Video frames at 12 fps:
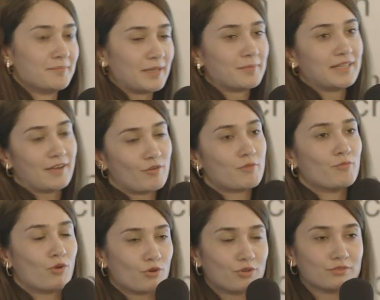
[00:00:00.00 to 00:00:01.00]
maybe there were
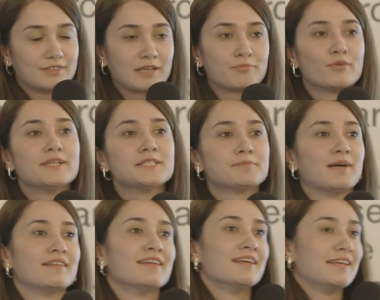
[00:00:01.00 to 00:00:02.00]
more contact points,
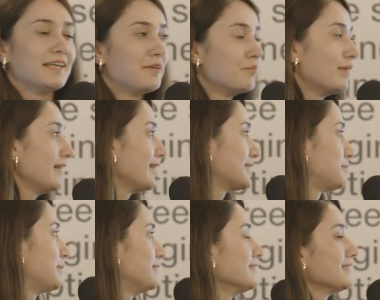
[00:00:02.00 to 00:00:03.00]
but in my
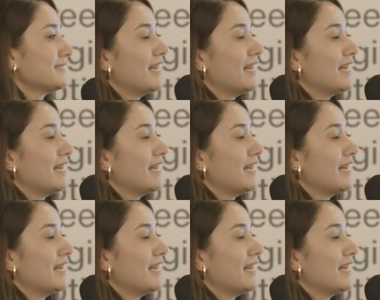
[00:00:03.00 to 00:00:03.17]
experience,